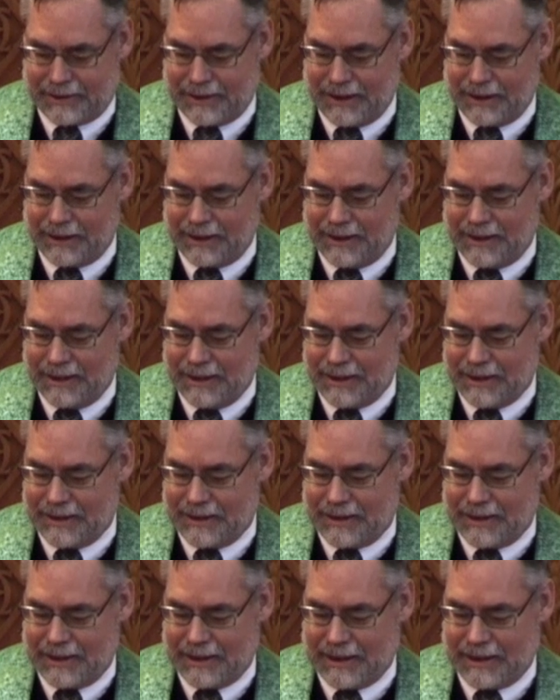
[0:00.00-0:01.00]
That
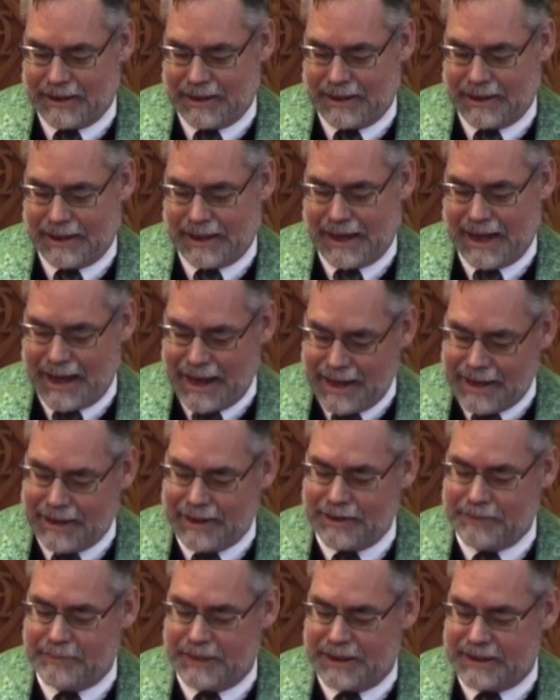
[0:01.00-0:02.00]
I
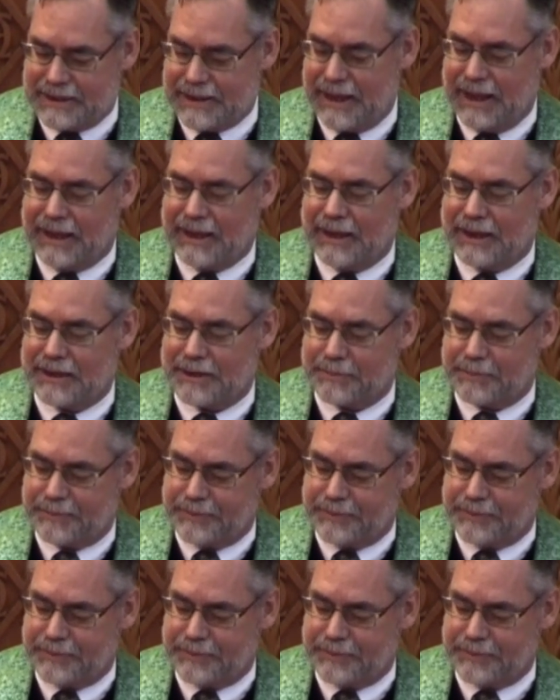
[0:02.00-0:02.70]
had been taking